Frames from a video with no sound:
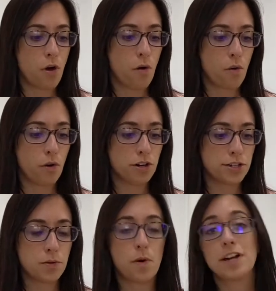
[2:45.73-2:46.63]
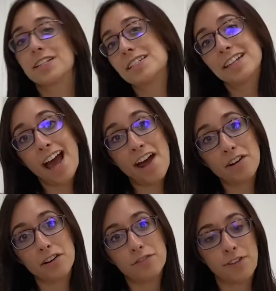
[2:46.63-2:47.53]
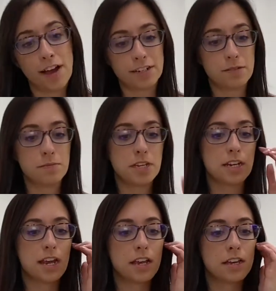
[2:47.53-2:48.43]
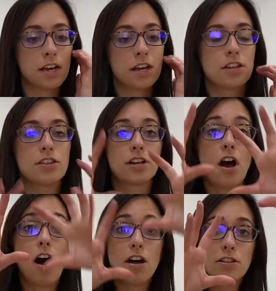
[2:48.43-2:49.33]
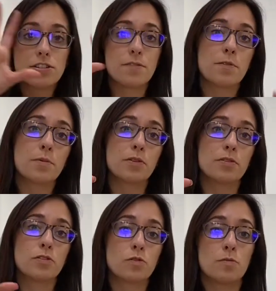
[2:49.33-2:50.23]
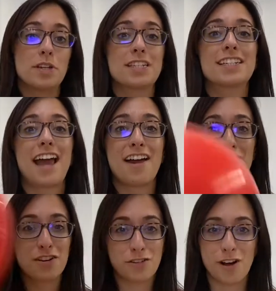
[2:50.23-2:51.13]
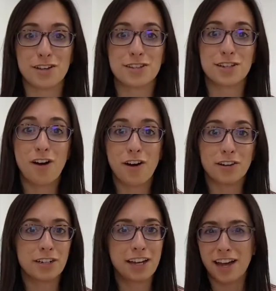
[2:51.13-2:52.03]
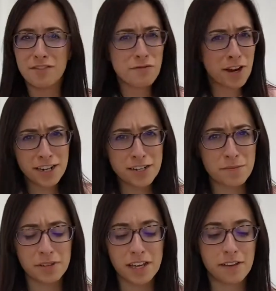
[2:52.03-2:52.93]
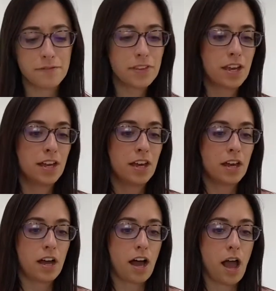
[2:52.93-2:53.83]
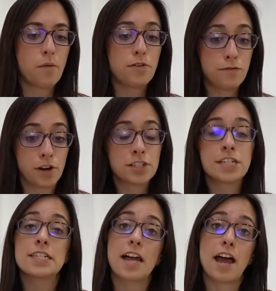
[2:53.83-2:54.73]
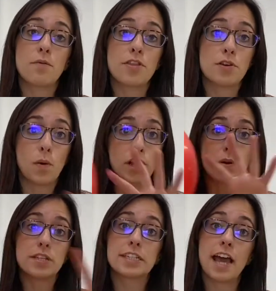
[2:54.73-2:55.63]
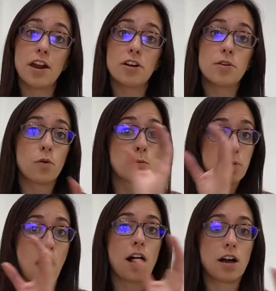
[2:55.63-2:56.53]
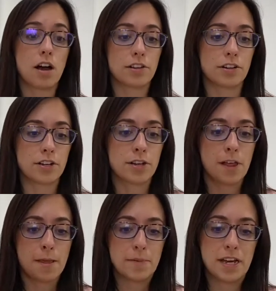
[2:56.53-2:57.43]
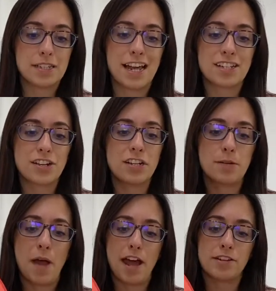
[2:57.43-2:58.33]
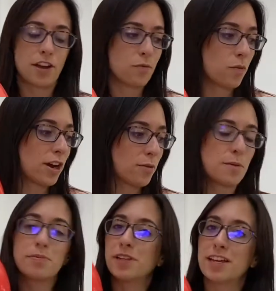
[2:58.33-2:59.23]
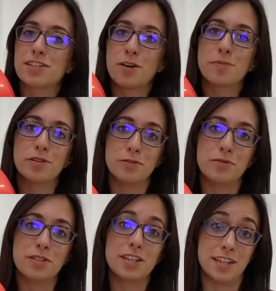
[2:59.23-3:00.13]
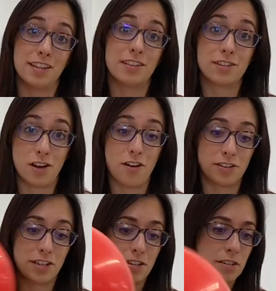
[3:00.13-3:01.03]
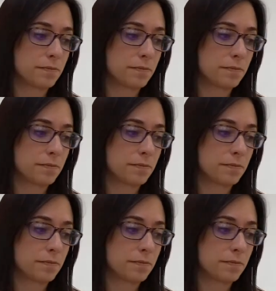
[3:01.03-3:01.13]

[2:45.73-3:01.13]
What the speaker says: Or do you want a scatter effect, meaning the colors of the balloons will be scattered across the garland kind of randomly? I would first decide whether you want to go scattered or block colored, because that's going to depend on where we place our balloons in the garland.